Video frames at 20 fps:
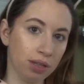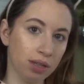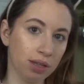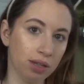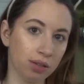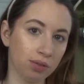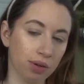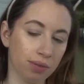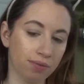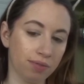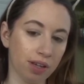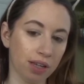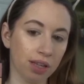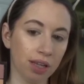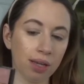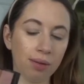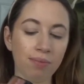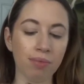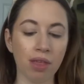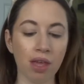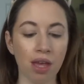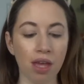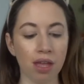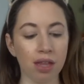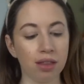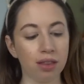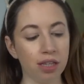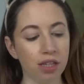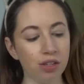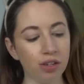That's what I'm feeling.
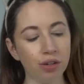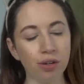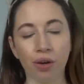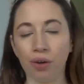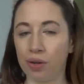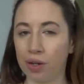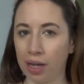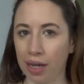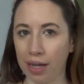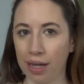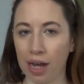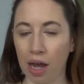These are okay.